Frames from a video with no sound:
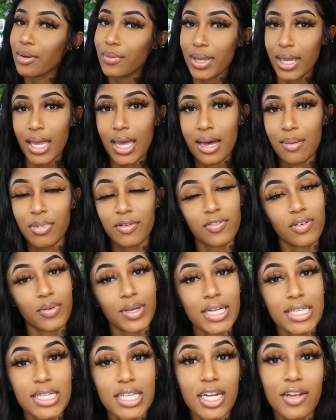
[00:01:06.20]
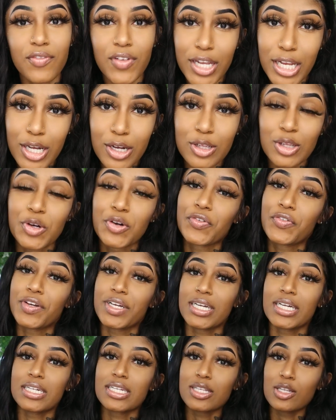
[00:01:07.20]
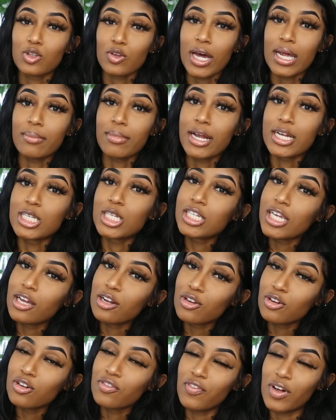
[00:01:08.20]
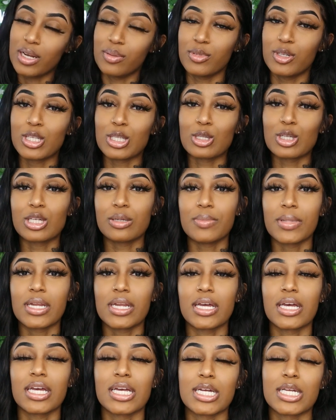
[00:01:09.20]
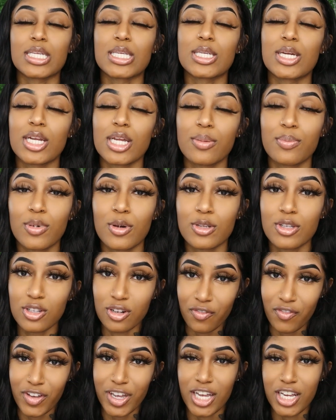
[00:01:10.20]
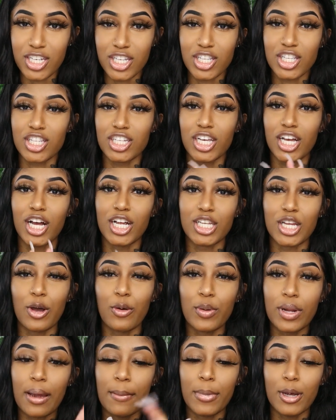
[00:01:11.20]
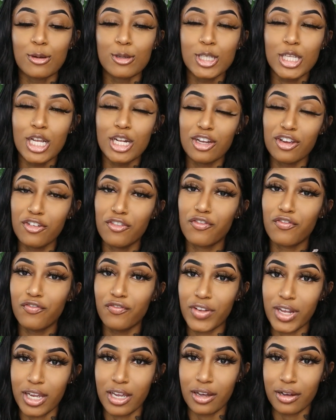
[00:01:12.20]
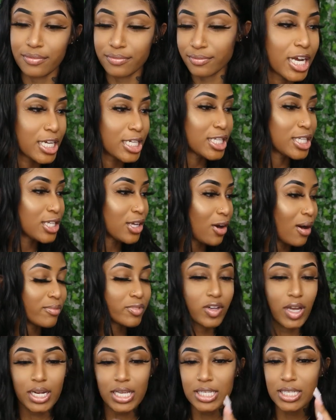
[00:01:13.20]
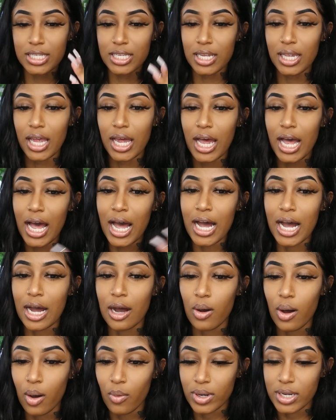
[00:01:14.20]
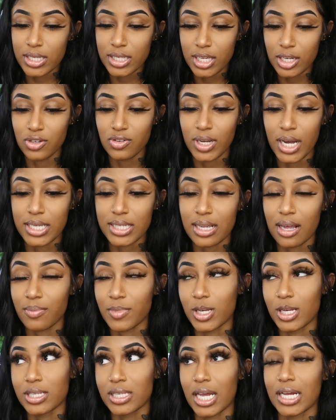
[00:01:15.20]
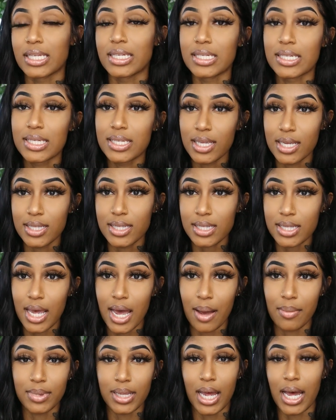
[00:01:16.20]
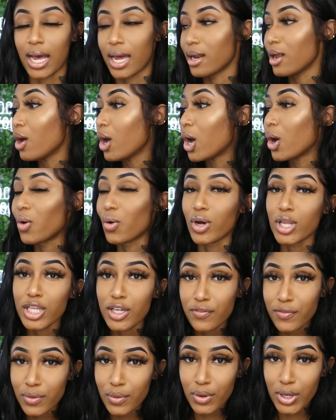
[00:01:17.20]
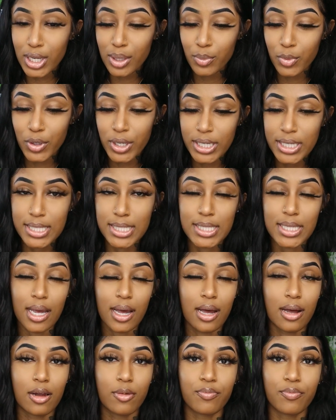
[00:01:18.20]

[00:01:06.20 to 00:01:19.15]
So yeah, before we get into the video, don't forget to subscribe to my channel, follow me on social media, and send me a post notifications so y'all know when I post a new video. All right, so I'm trying to see like how I want to set you guys up, because like since I'm not on the floor anymore, because